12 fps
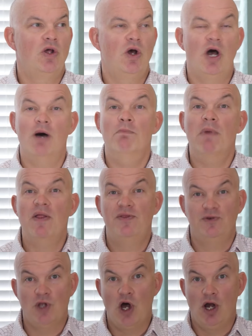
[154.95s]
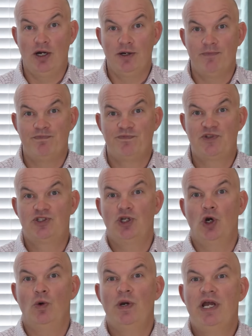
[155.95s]
a month long.
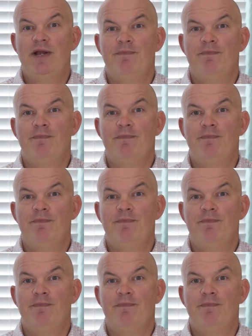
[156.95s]
So